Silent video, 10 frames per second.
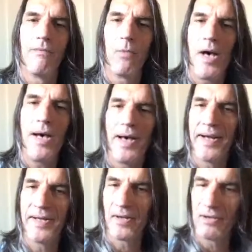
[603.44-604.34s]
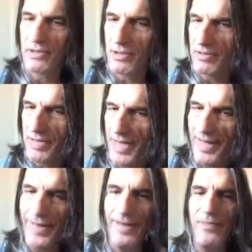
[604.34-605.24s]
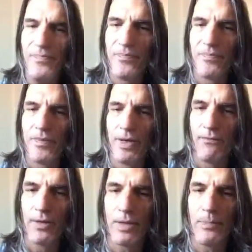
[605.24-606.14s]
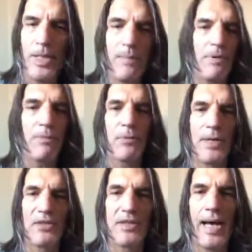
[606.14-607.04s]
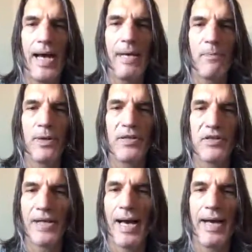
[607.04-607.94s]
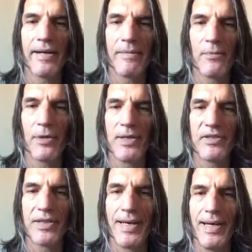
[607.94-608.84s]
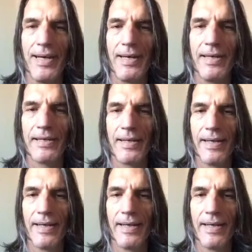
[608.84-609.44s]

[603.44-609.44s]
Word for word: revoir, adios, good day for the people, and praise God, praise God, and praise God.